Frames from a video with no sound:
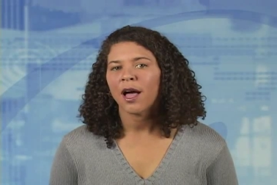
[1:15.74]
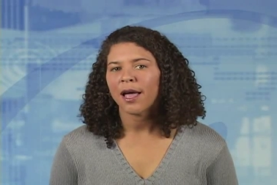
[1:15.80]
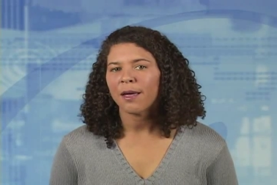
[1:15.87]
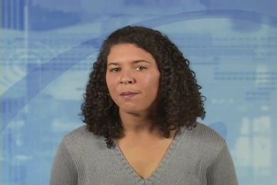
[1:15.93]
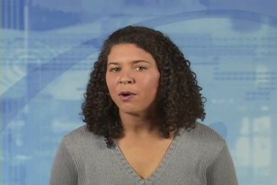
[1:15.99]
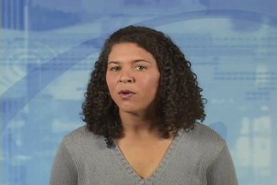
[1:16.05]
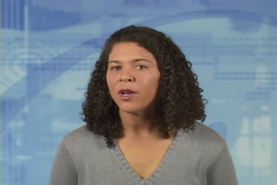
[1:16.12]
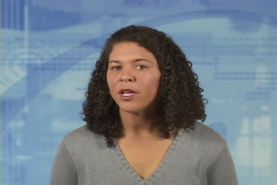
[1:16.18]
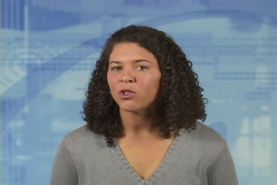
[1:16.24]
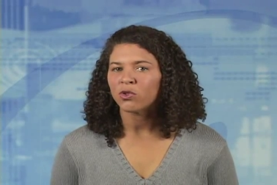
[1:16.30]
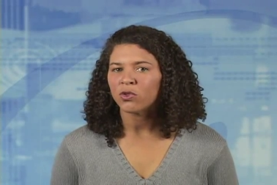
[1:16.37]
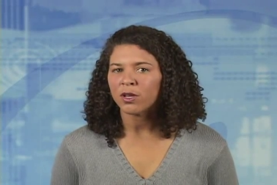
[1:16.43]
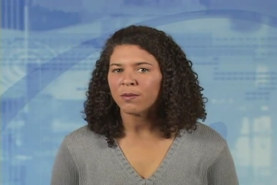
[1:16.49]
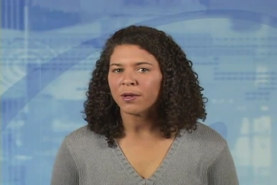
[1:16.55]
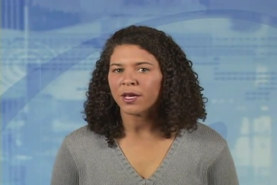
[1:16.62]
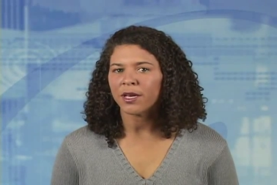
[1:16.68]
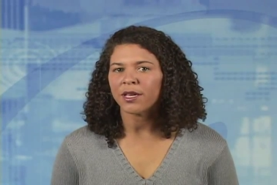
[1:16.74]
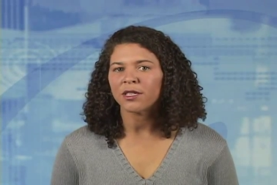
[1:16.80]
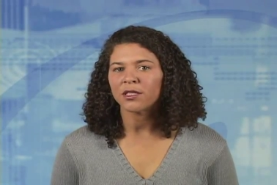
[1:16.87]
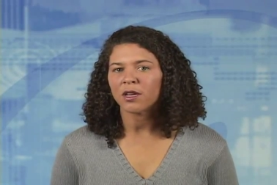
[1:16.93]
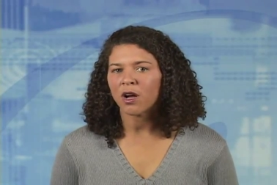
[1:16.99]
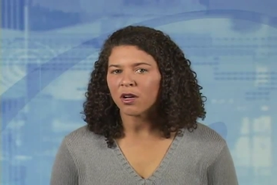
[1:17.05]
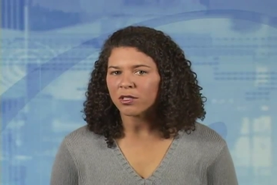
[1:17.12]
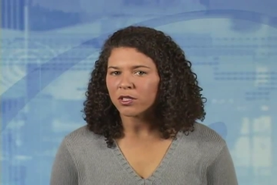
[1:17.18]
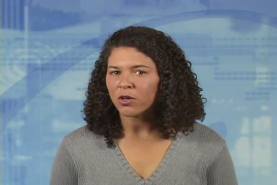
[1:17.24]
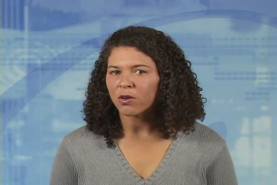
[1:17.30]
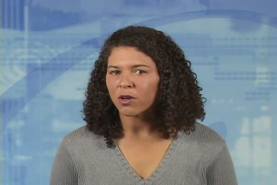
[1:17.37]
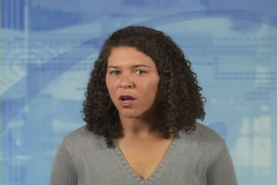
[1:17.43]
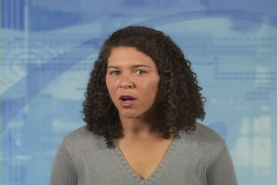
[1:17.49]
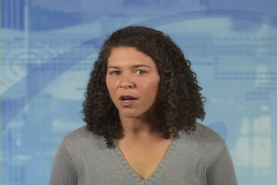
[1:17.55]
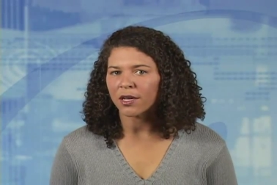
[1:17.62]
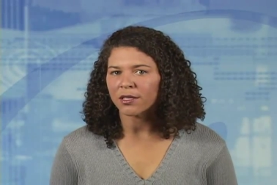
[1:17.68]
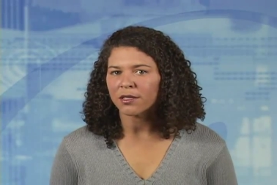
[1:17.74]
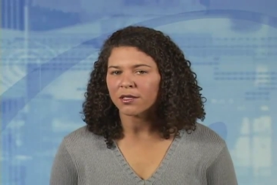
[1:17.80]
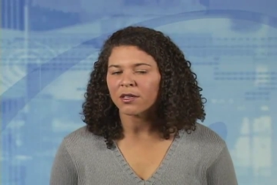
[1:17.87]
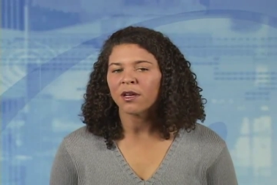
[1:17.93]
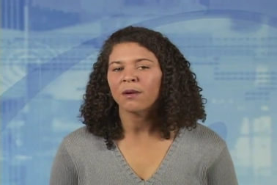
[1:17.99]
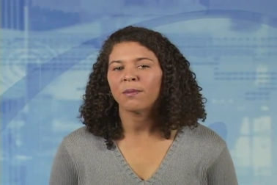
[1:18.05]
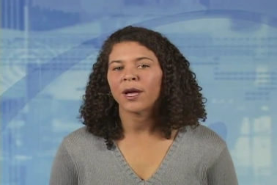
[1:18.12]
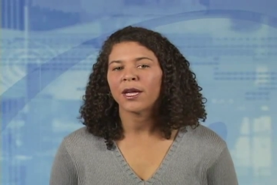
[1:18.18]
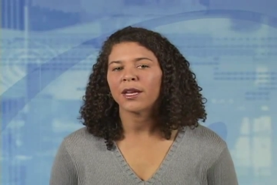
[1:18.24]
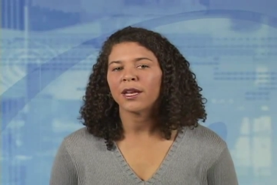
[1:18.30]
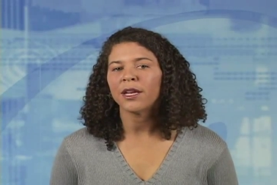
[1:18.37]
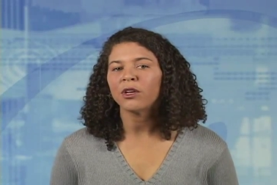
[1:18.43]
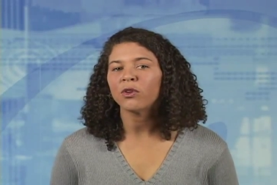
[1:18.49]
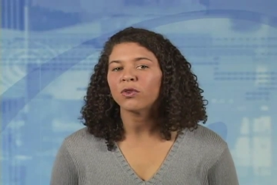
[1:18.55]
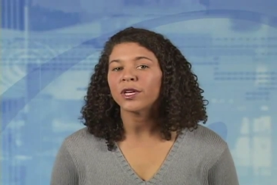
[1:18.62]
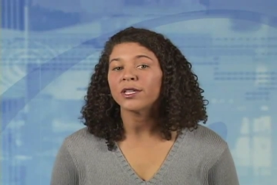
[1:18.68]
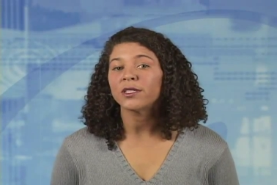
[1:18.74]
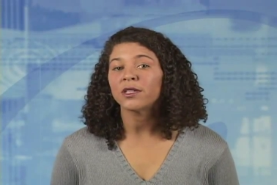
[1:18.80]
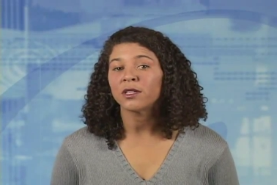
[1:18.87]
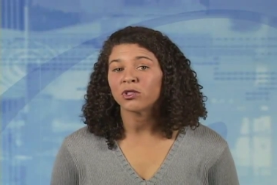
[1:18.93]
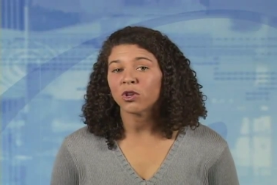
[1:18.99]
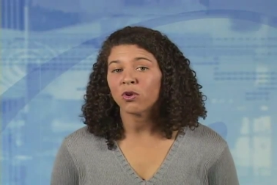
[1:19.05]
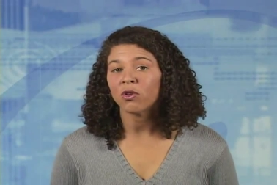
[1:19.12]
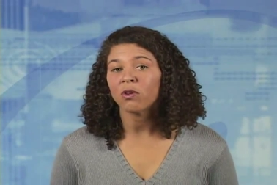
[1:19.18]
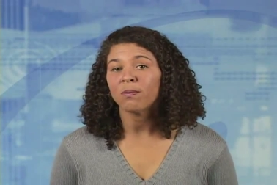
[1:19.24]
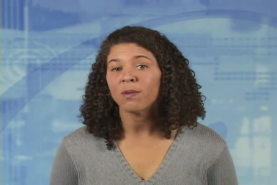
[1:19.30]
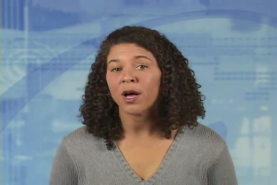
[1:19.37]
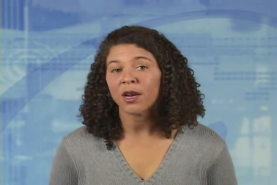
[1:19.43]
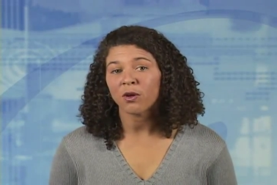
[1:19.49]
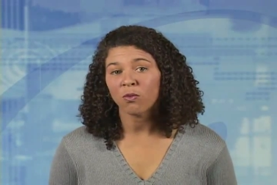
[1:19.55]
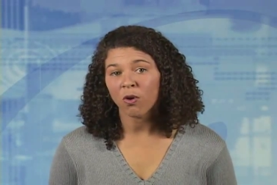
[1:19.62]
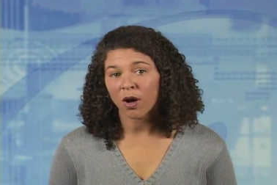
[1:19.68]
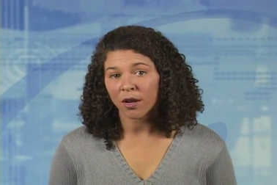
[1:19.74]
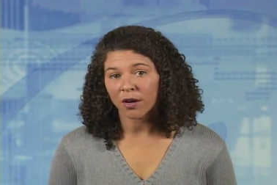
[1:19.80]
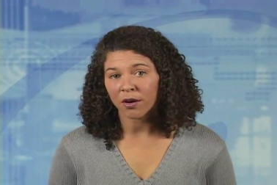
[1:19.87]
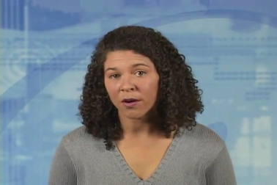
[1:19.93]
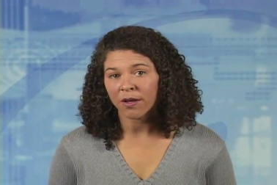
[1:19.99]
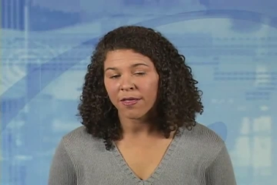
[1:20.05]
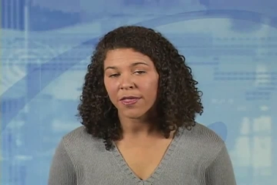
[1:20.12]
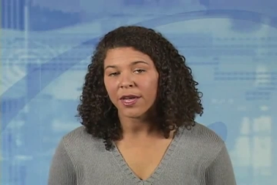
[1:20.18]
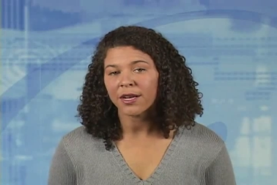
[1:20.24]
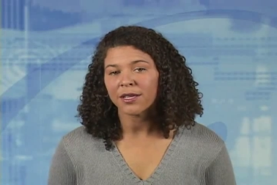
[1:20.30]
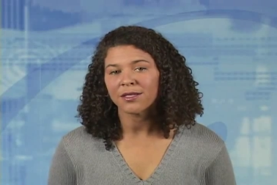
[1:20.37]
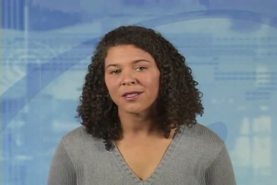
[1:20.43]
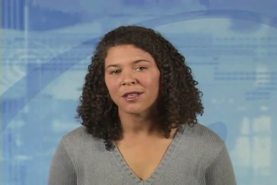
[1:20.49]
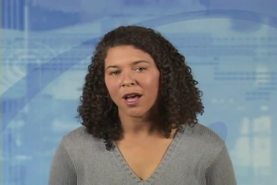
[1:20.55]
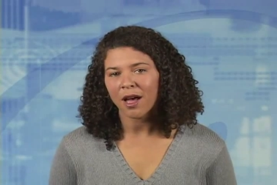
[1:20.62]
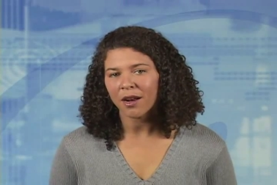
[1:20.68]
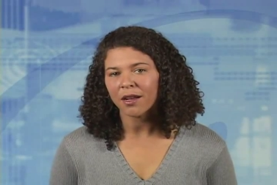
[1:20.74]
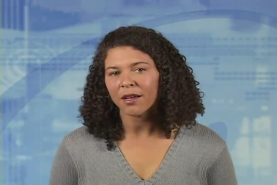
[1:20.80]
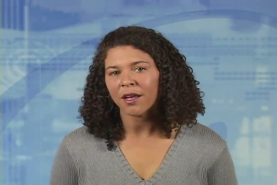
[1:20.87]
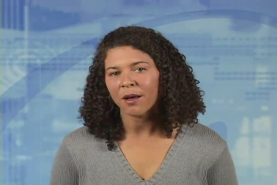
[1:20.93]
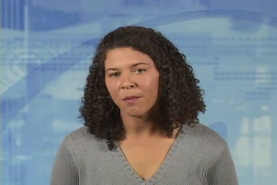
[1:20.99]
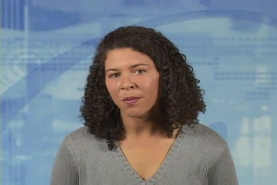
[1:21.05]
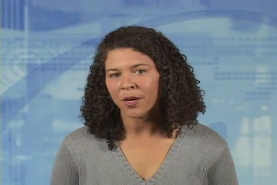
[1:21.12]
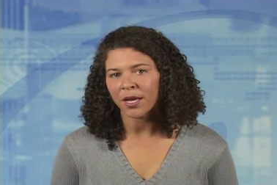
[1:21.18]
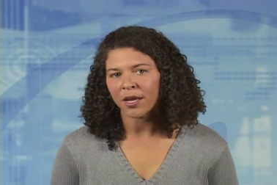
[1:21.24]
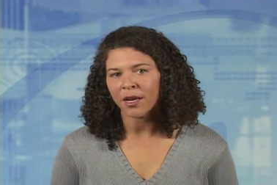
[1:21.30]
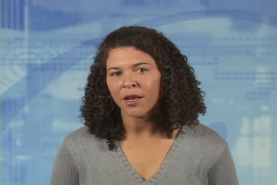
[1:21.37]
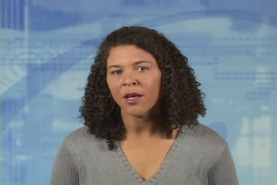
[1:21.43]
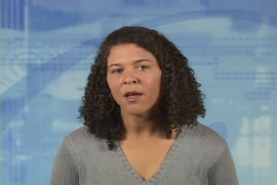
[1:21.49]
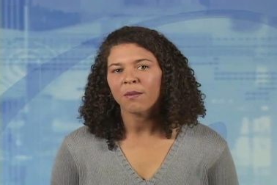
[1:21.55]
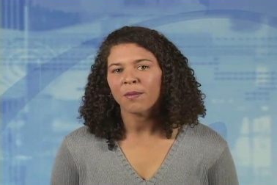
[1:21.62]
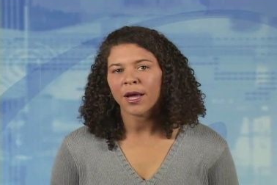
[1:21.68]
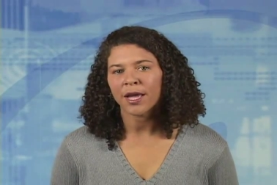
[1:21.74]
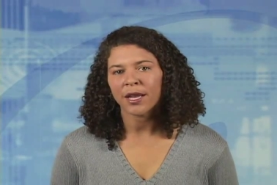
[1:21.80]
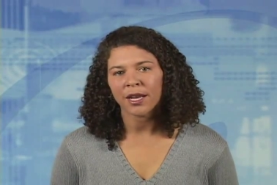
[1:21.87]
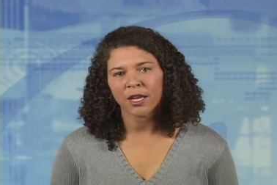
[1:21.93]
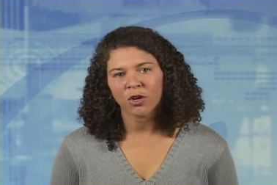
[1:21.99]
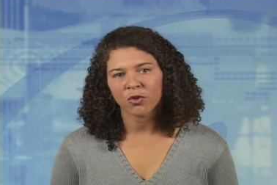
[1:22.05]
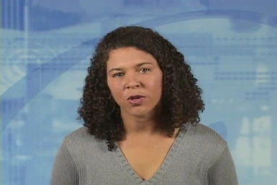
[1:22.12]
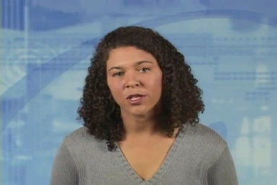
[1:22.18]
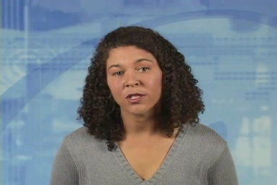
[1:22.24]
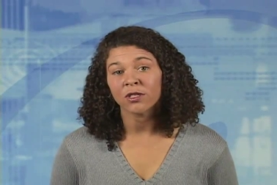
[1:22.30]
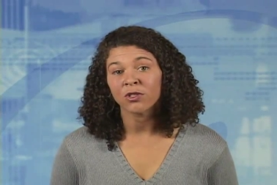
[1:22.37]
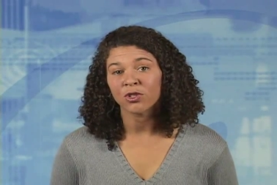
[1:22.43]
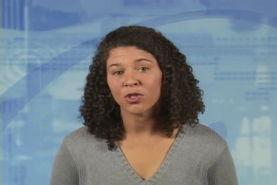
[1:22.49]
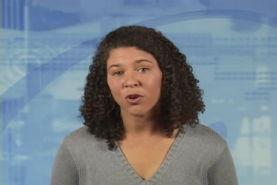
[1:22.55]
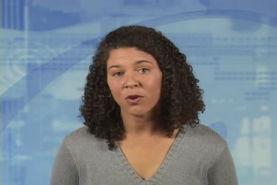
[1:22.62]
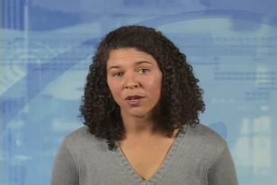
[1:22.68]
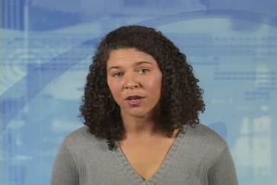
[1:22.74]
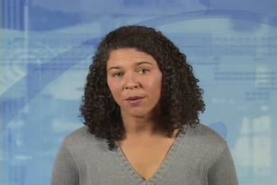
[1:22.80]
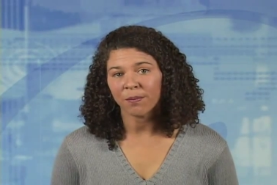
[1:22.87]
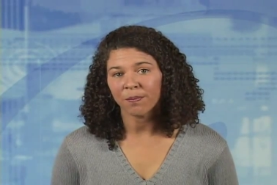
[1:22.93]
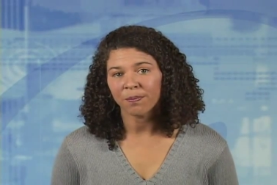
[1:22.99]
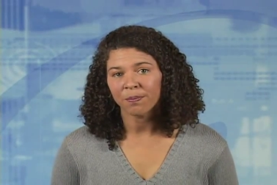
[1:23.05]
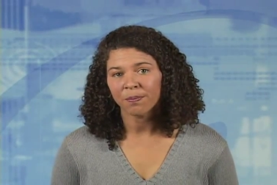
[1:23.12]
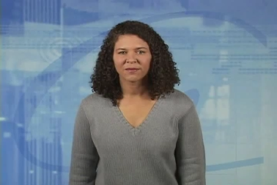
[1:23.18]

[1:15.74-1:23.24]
Hyponatremia is also caused by an increase in total body water that is not accompanied by an increase in sodium.